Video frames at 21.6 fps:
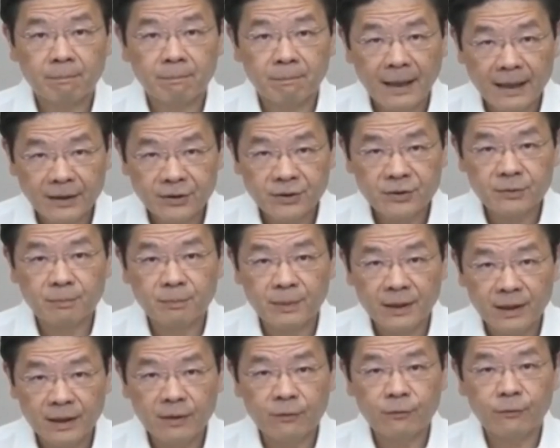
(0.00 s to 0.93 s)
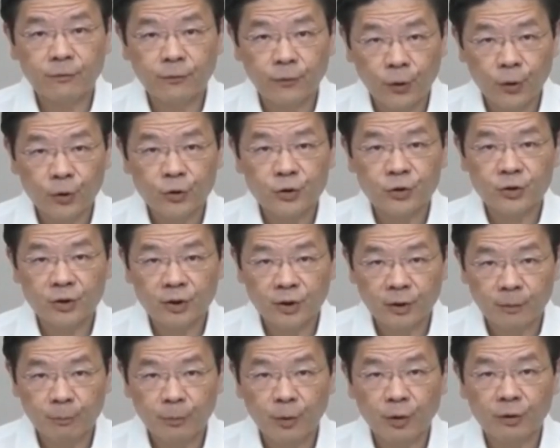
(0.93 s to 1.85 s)
must be for
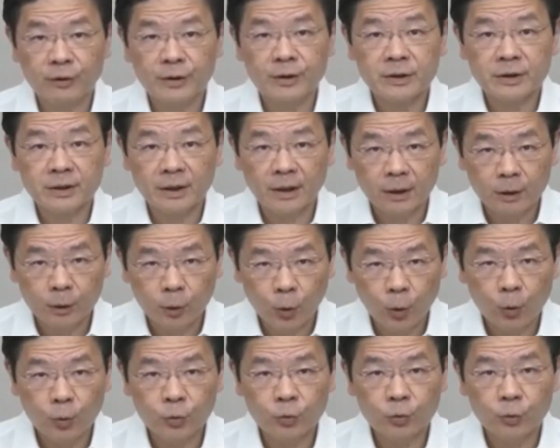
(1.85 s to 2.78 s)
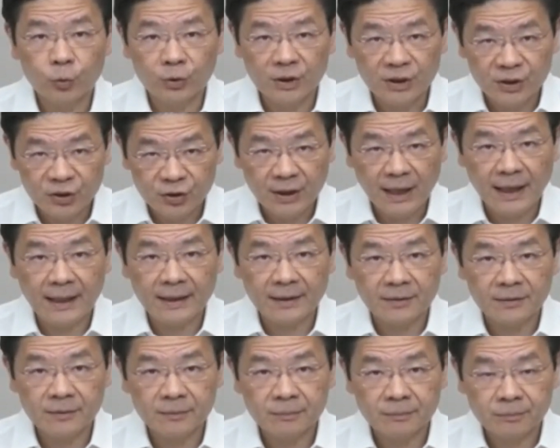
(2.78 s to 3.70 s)
Singaporeans alone to decide.